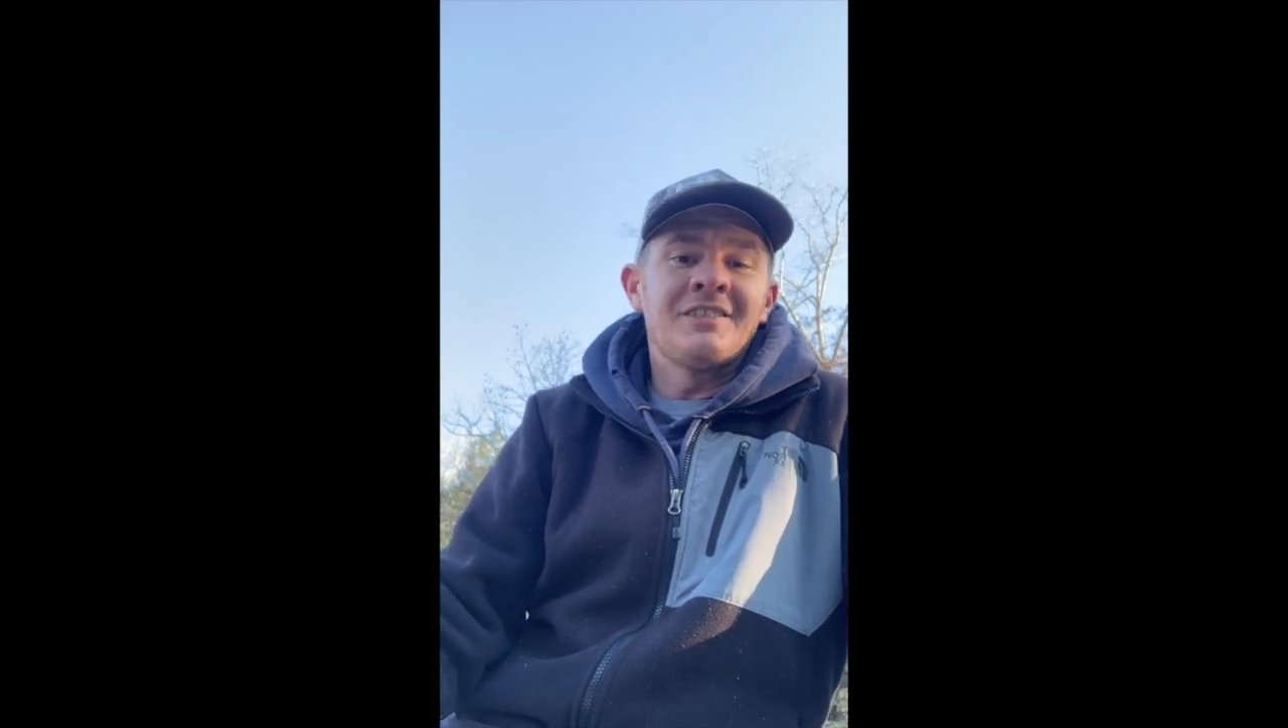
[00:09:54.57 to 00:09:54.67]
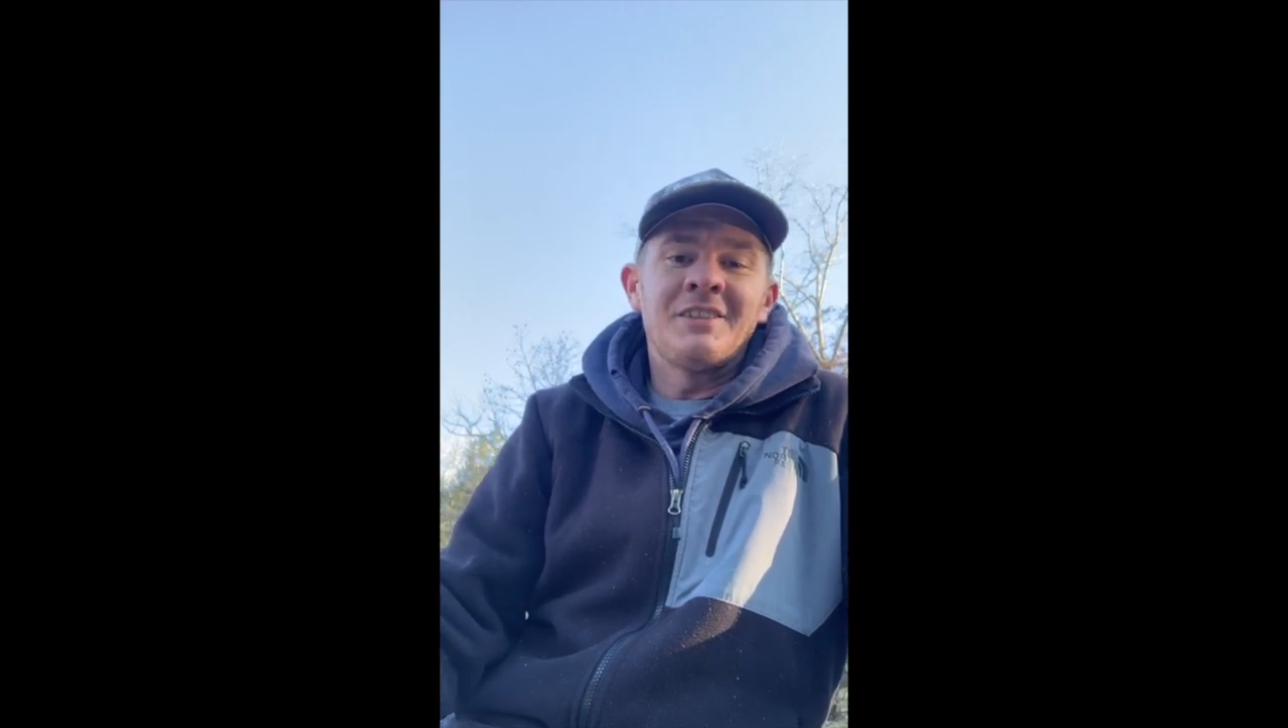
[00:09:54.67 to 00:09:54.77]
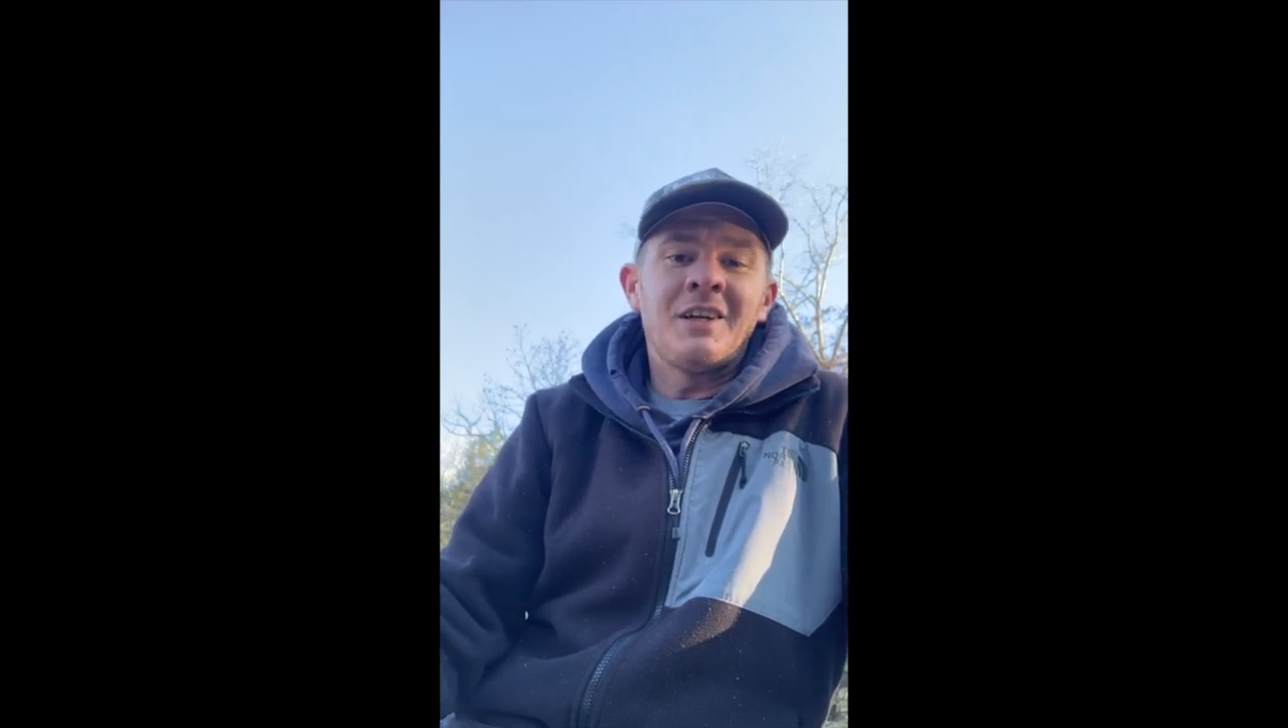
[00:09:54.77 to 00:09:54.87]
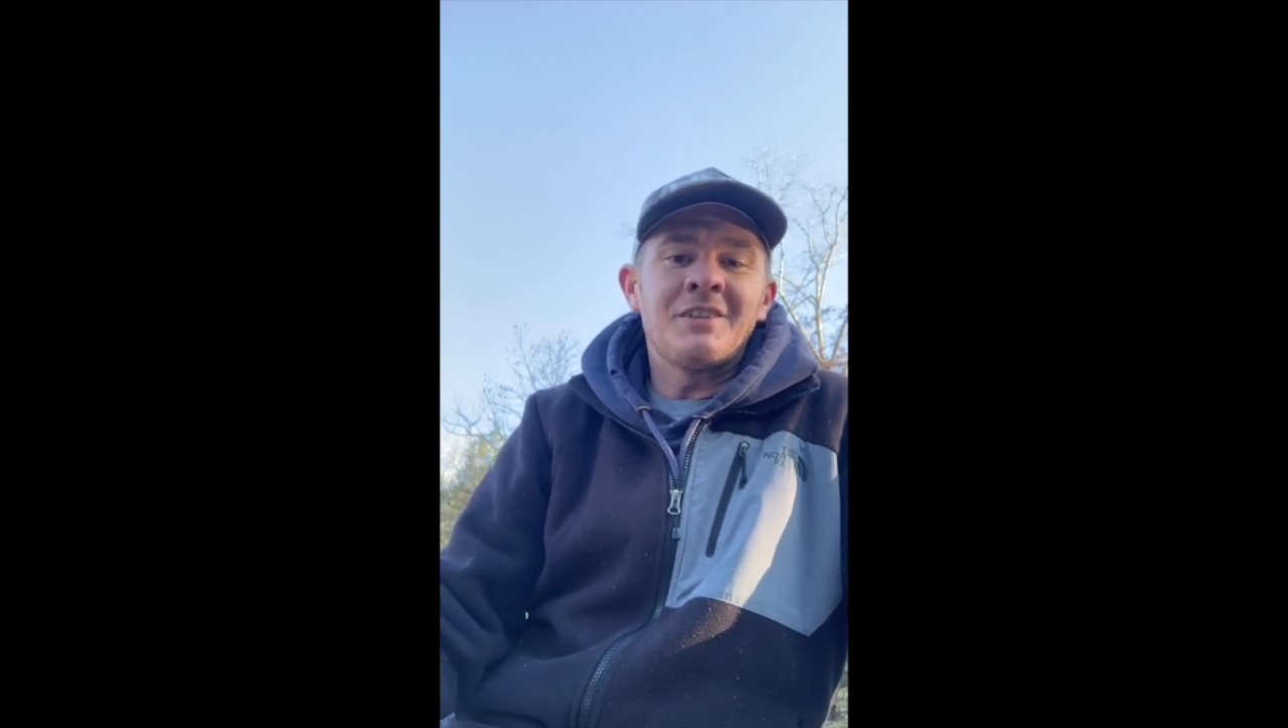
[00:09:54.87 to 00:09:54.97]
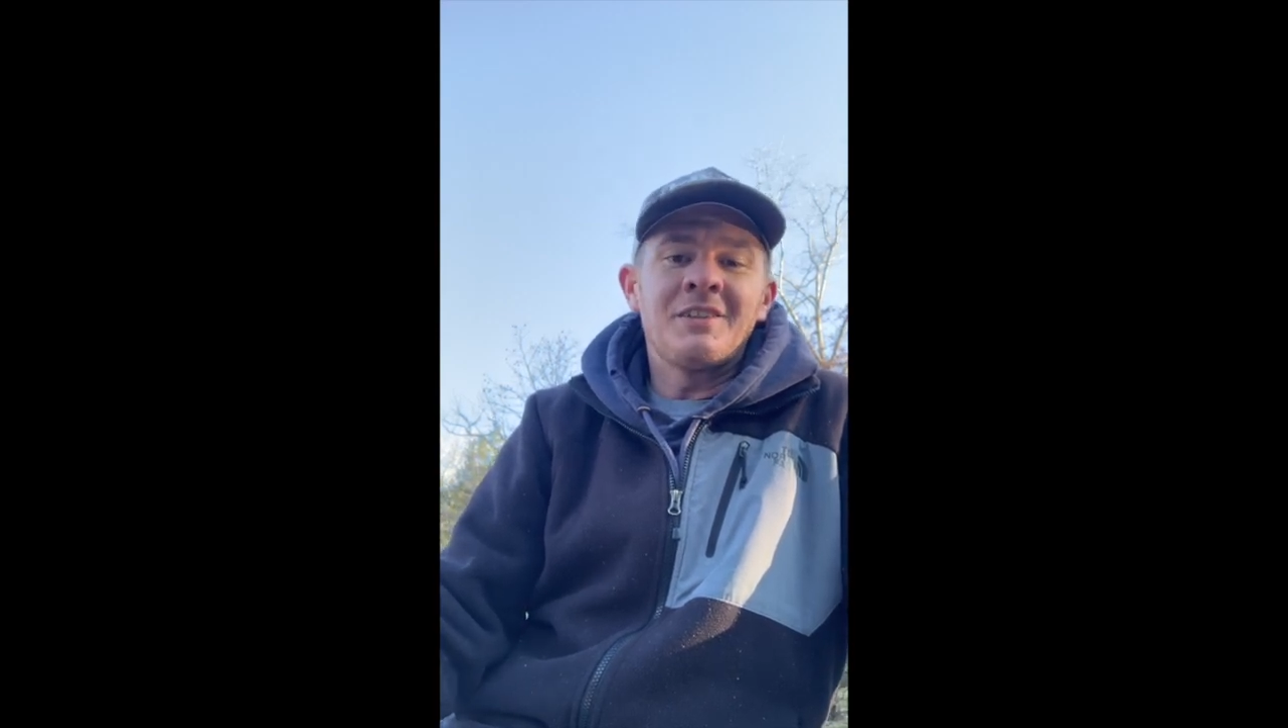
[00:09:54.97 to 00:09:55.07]

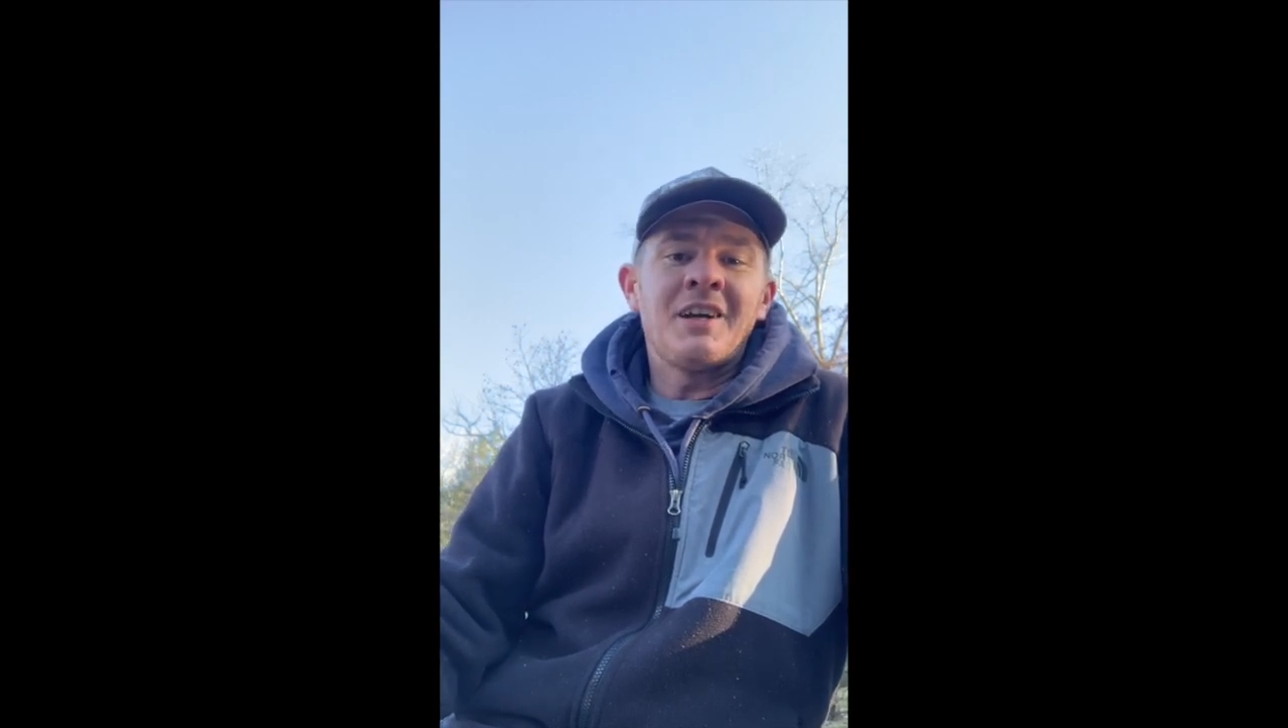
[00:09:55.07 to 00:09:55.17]
to